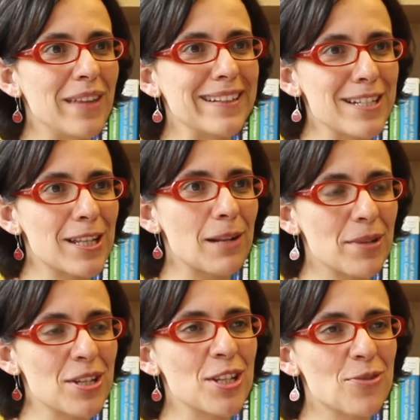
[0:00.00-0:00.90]
digital
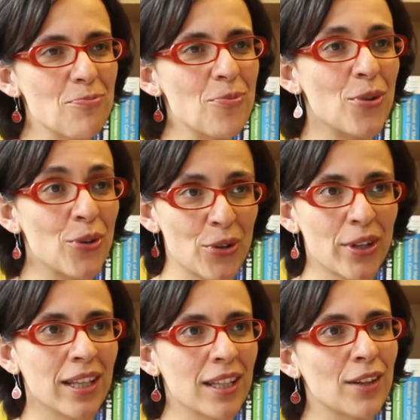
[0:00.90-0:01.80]
patient is
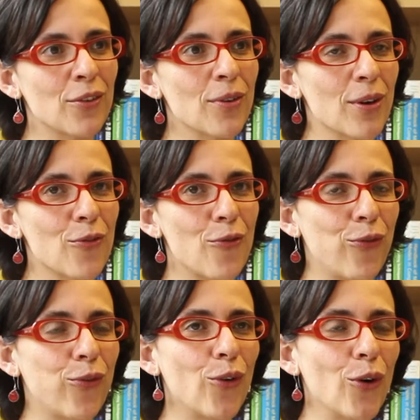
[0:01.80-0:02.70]
more
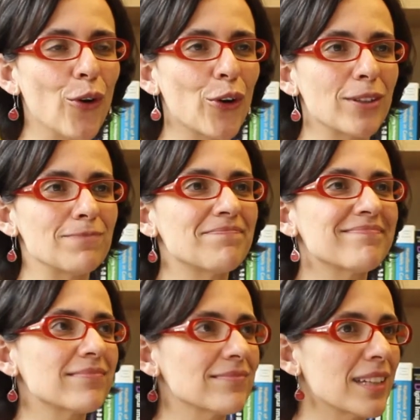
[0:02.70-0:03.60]
for
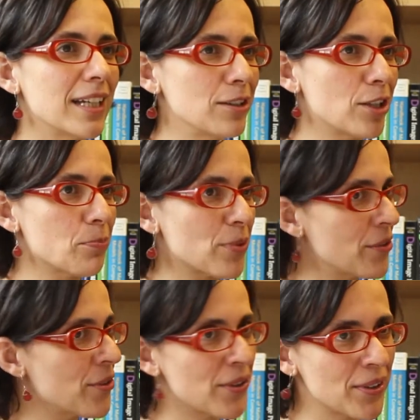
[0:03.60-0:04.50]

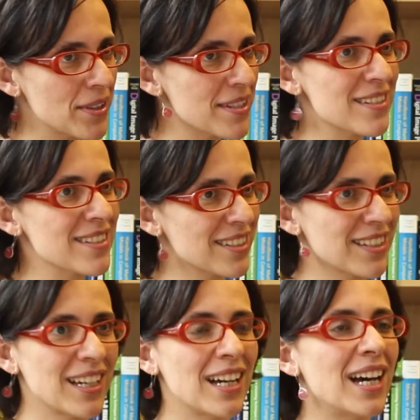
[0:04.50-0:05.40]
entrepreneurs
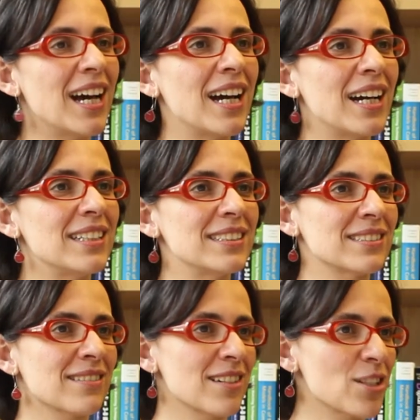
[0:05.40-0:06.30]
and
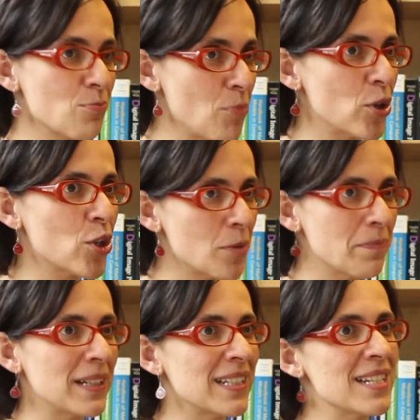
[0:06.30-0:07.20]
small
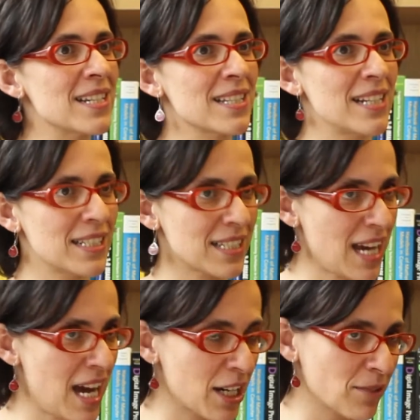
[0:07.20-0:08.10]
companies that
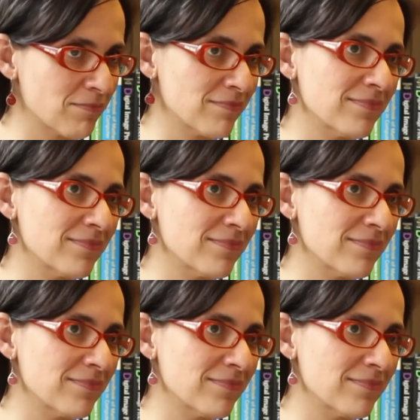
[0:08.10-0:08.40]
are